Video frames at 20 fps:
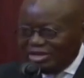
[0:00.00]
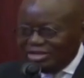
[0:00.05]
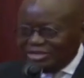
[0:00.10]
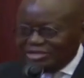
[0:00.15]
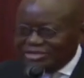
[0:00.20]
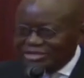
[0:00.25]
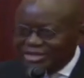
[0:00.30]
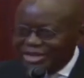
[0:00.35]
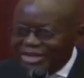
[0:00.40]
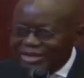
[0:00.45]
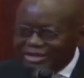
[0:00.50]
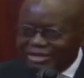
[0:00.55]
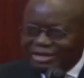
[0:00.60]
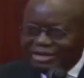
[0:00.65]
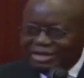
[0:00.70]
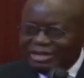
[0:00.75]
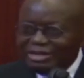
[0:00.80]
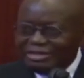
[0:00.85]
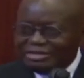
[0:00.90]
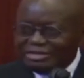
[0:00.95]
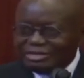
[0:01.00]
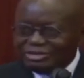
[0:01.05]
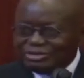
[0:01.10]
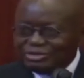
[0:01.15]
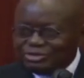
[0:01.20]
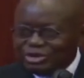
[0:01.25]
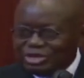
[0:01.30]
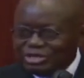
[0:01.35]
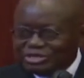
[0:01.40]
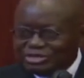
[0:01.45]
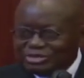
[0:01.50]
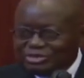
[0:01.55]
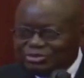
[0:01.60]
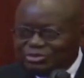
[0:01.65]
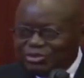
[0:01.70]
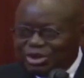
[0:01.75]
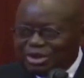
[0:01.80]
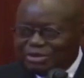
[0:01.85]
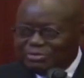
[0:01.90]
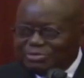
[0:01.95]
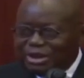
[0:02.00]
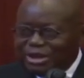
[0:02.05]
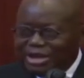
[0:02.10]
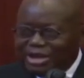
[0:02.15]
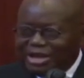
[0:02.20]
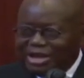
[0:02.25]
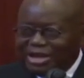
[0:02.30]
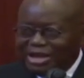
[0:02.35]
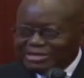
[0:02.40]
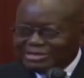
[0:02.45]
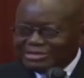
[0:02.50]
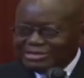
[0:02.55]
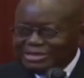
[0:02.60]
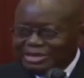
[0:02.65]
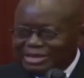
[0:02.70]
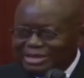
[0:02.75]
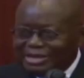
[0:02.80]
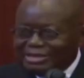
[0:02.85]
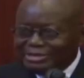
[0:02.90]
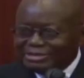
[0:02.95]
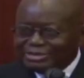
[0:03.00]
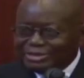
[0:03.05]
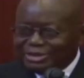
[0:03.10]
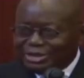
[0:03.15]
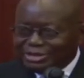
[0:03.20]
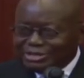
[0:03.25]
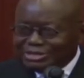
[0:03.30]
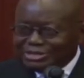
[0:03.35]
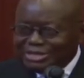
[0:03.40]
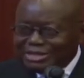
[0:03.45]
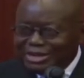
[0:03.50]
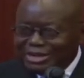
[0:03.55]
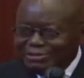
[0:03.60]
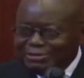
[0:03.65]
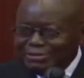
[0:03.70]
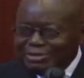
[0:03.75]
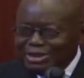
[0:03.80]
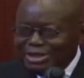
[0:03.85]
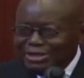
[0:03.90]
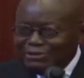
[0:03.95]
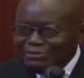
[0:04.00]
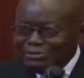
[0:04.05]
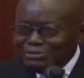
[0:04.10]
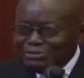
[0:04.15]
is that a situation whereby Arsenal, Tottenham, and